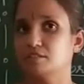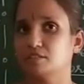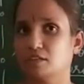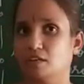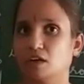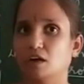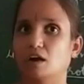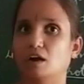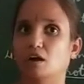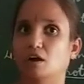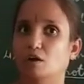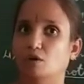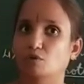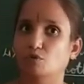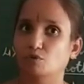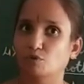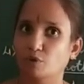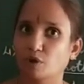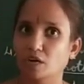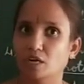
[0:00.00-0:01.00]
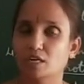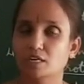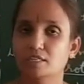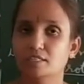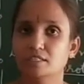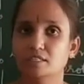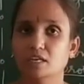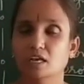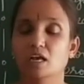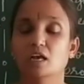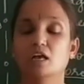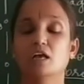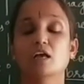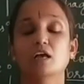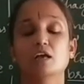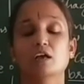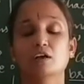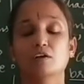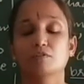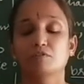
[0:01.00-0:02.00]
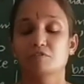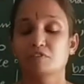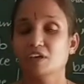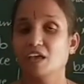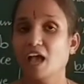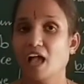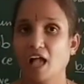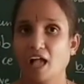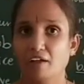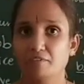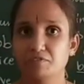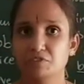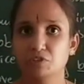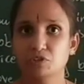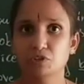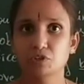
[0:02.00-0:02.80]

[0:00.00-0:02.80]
words we have to